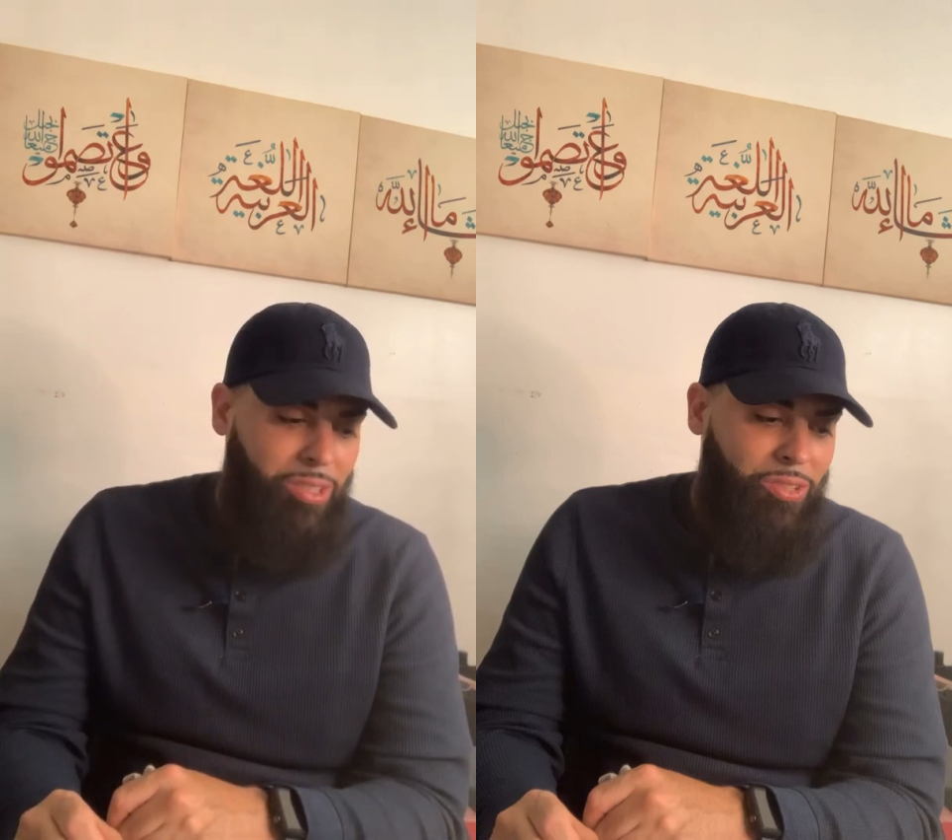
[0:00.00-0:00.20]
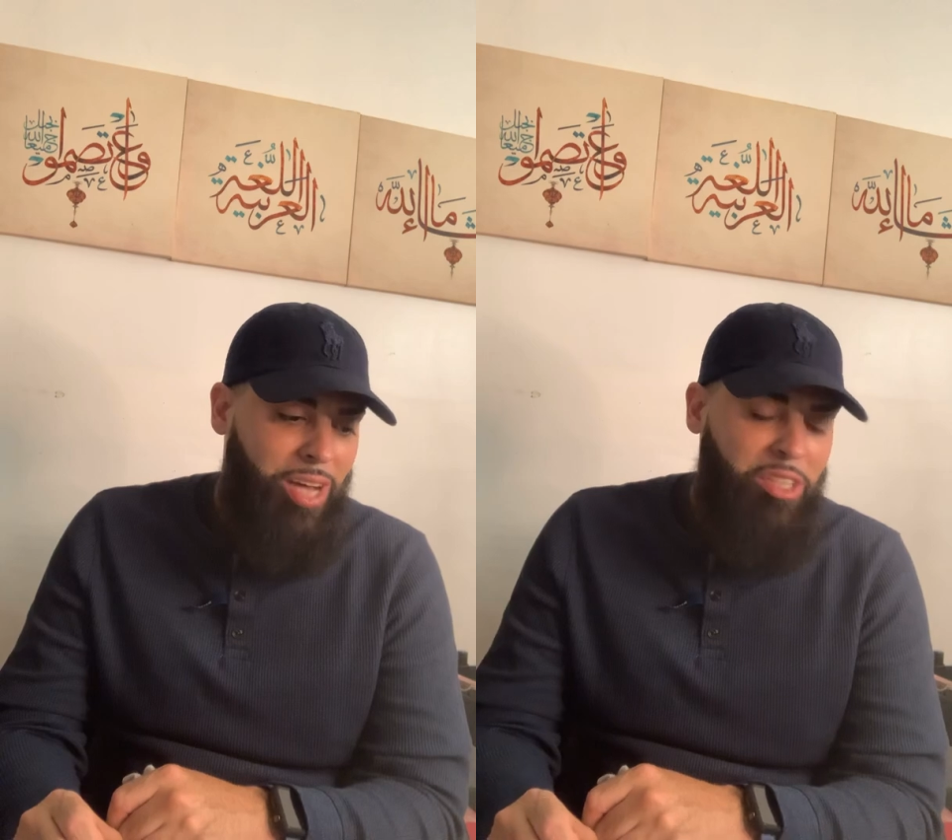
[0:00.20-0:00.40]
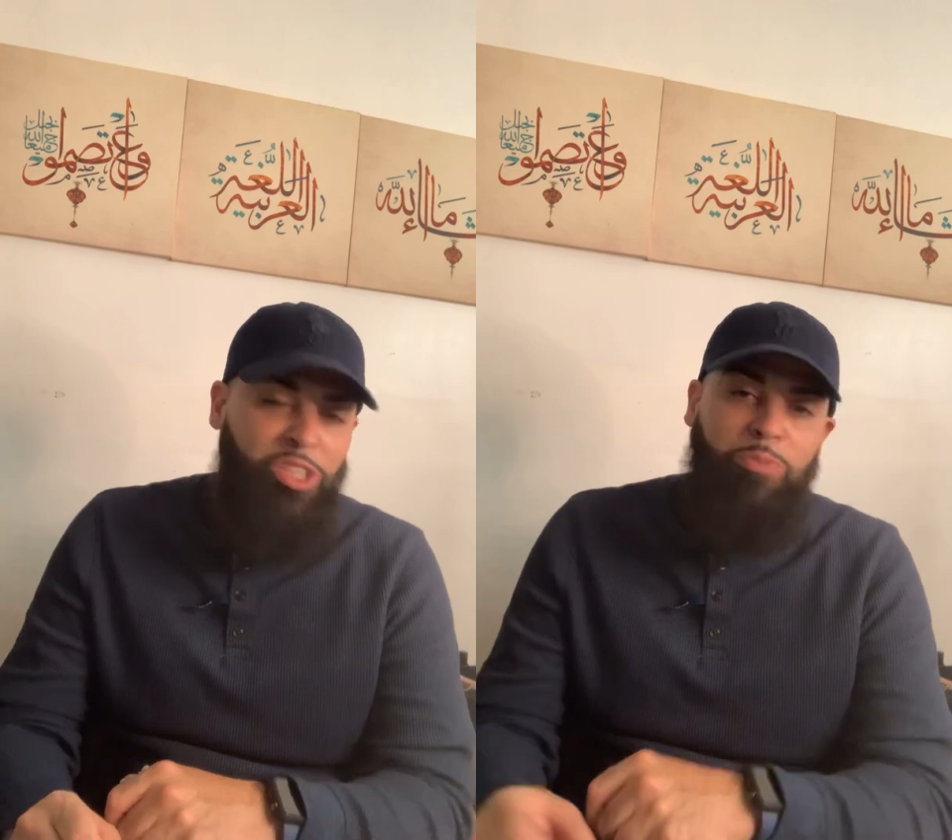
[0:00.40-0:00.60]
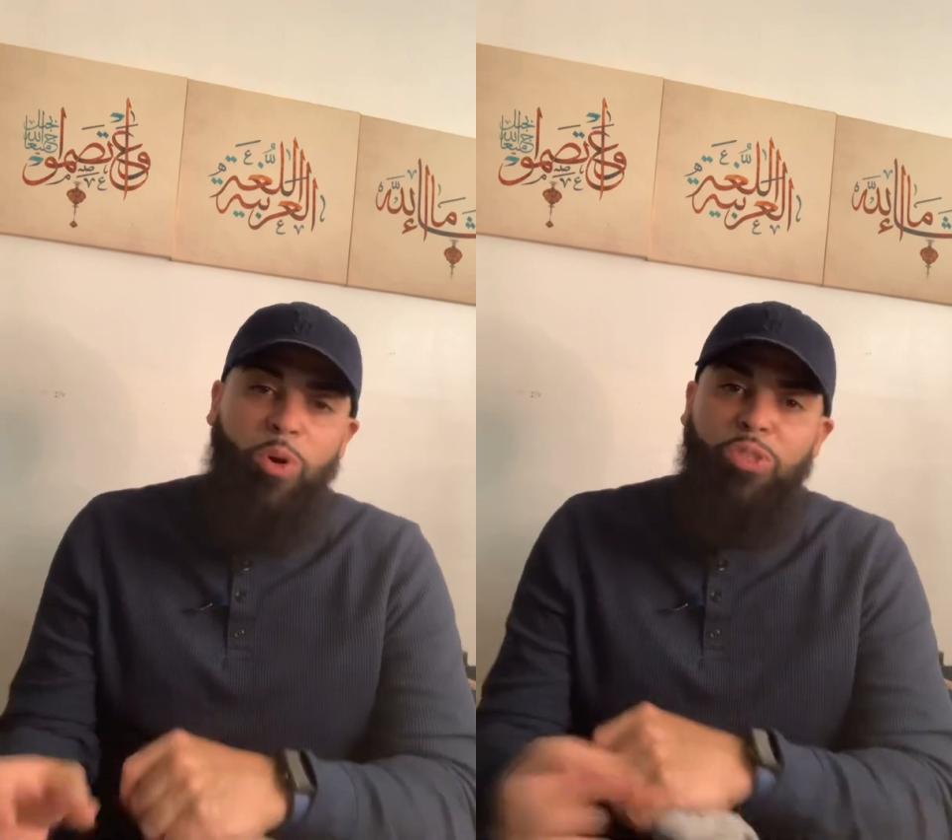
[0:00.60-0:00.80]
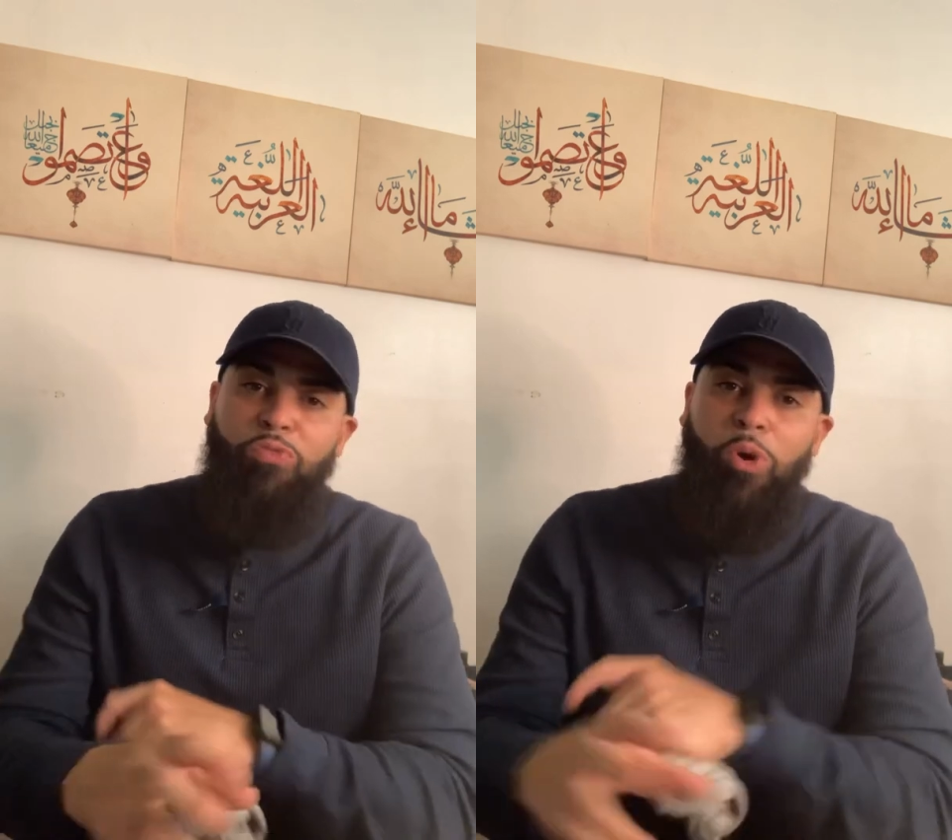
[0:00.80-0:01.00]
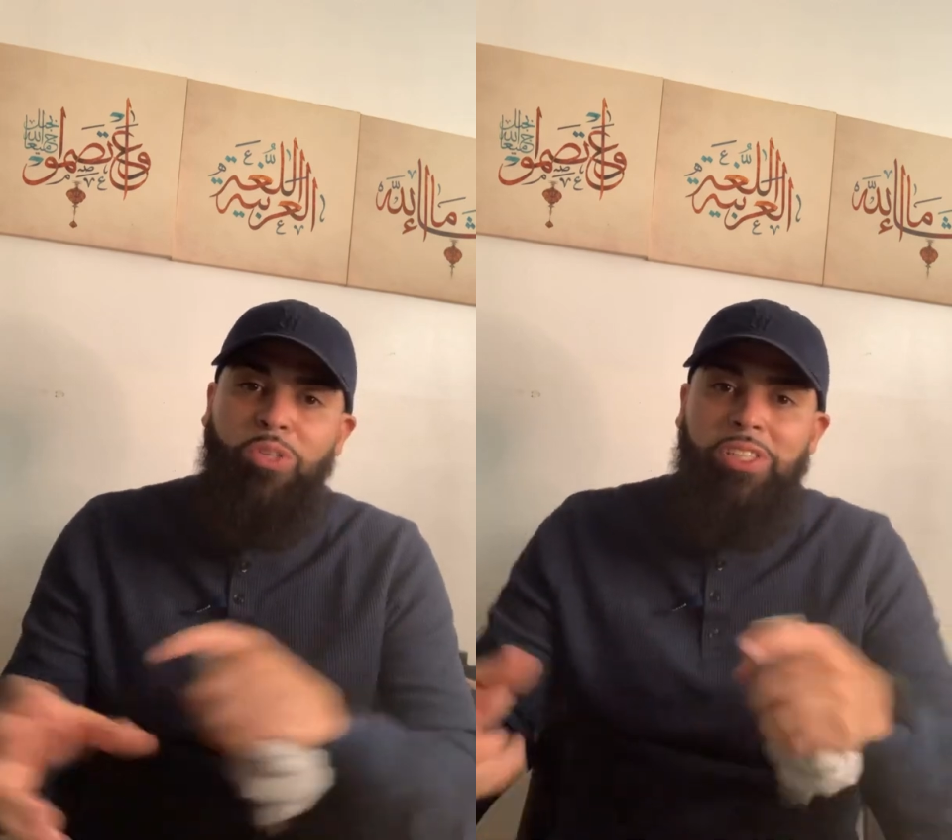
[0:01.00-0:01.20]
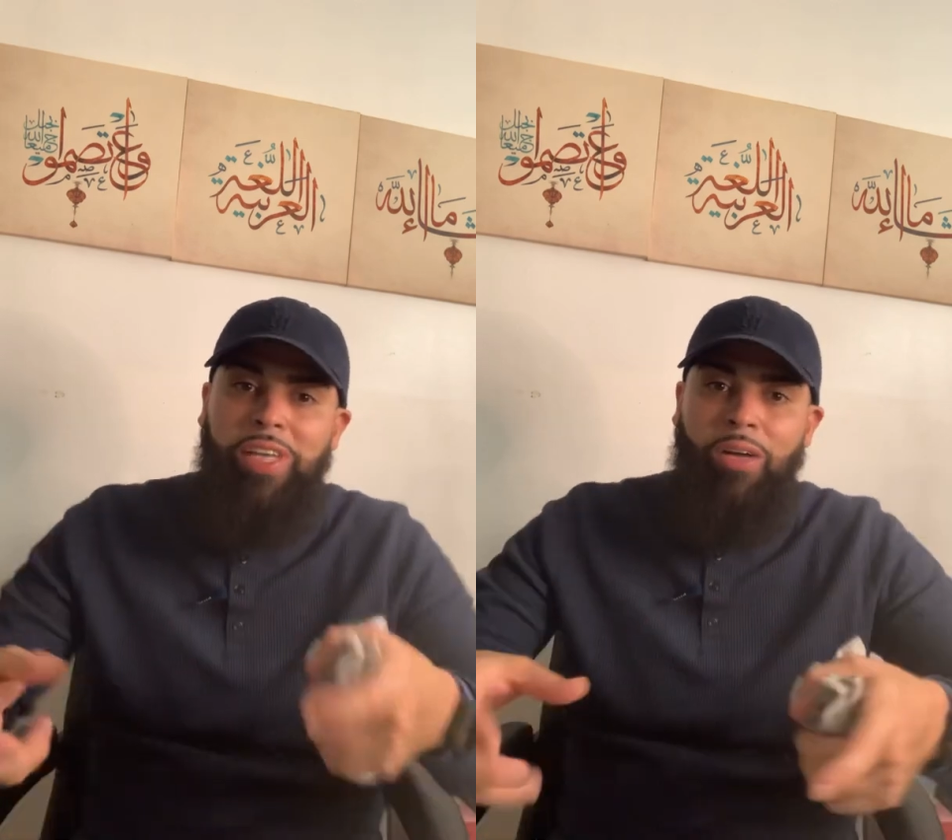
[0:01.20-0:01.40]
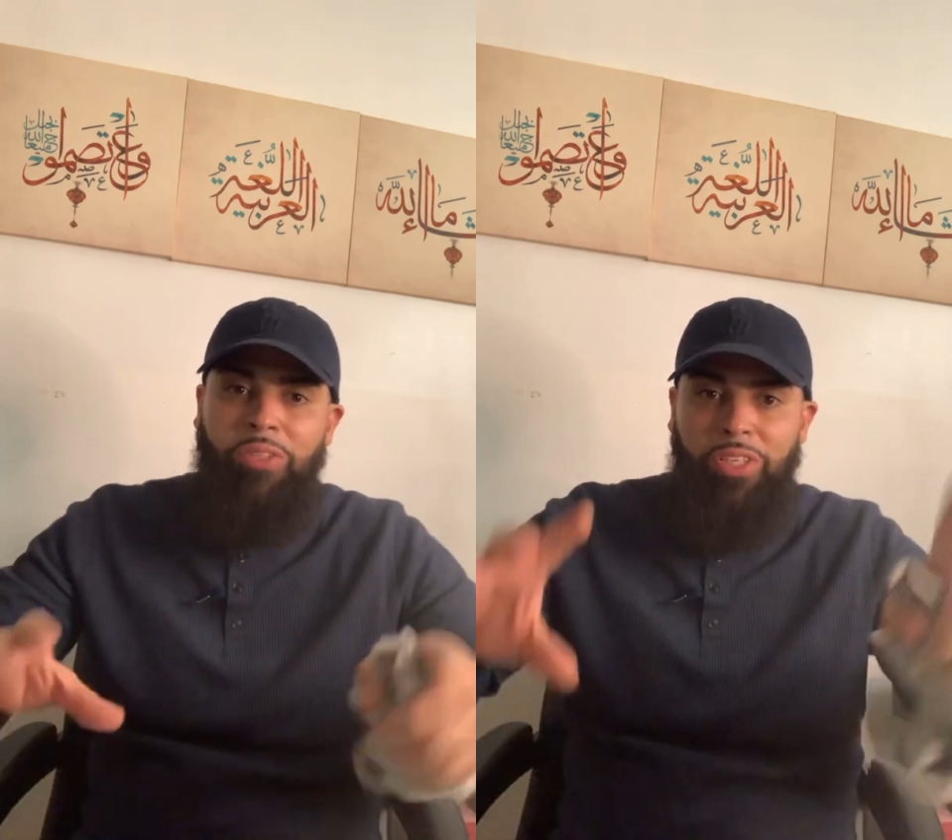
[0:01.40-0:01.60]
you had to smoke the roaches
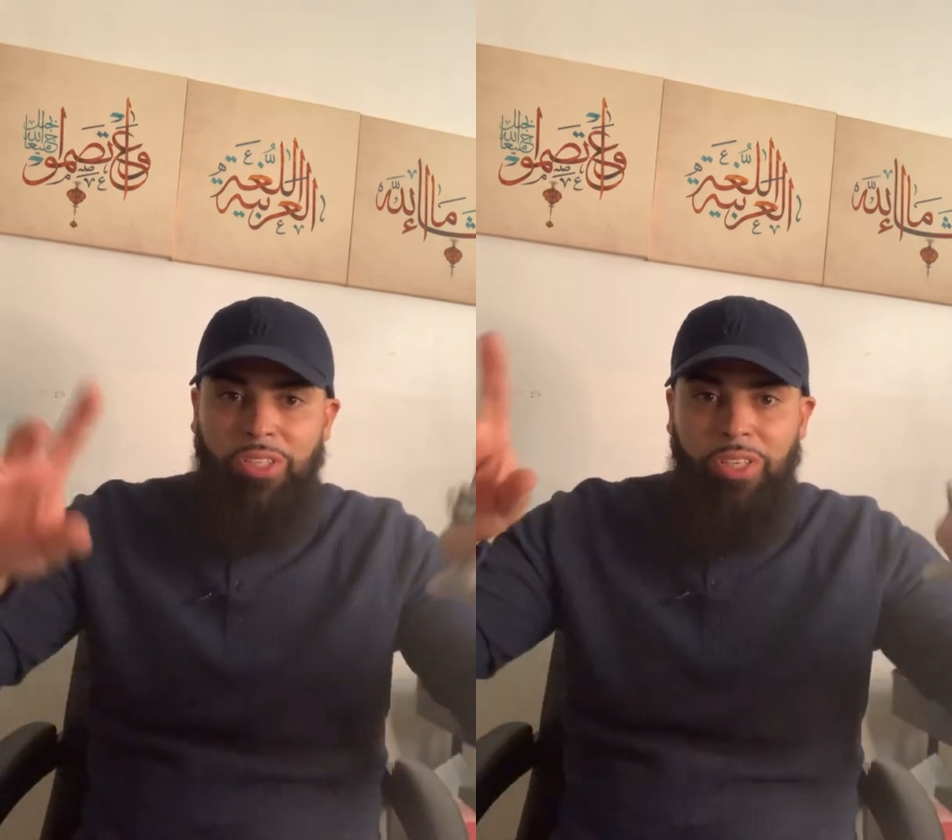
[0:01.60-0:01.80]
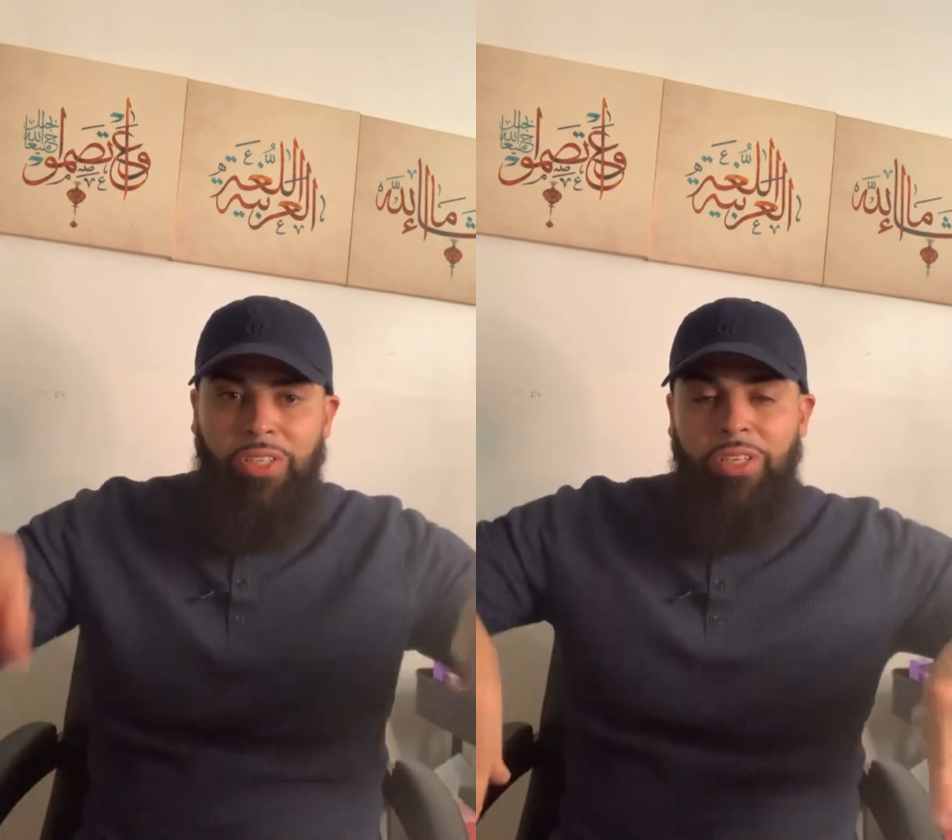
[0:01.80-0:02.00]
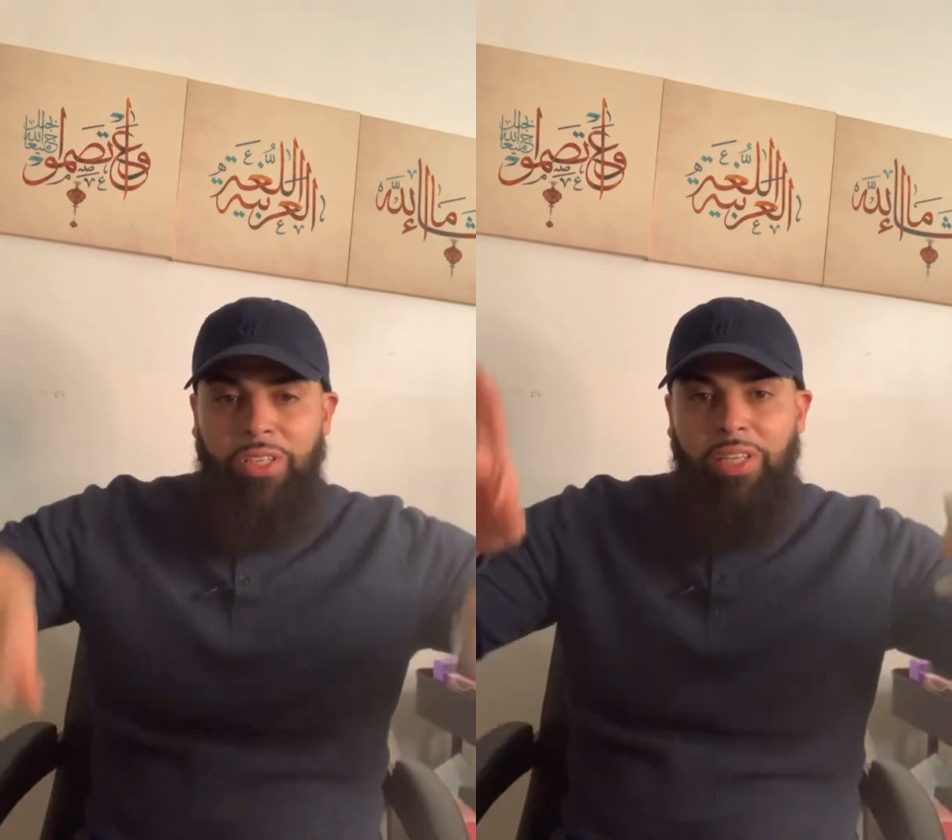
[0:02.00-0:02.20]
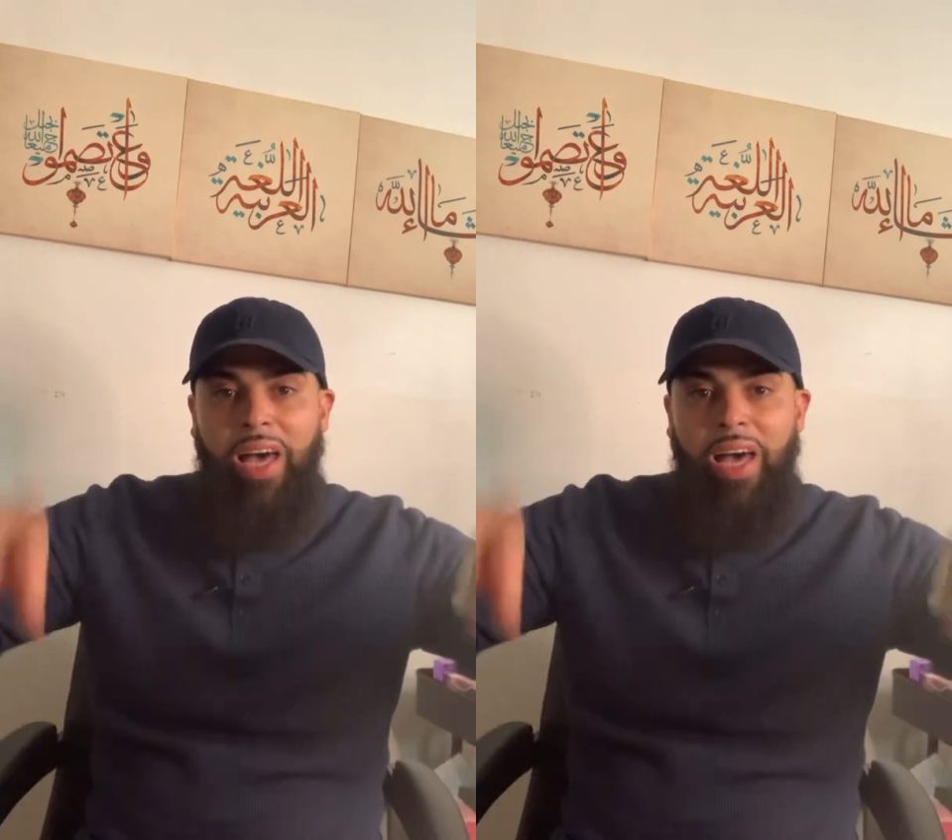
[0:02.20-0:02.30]
out the